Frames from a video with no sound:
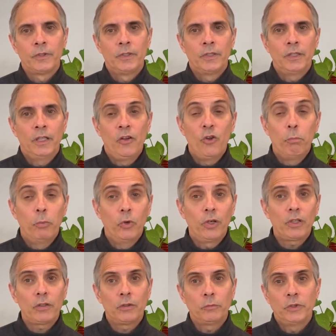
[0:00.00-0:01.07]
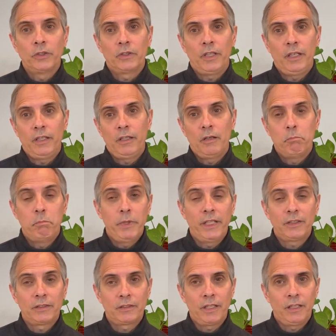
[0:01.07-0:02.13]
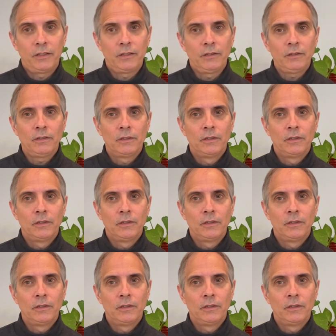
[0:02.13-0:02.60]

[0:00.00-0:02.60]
The book was a bestseller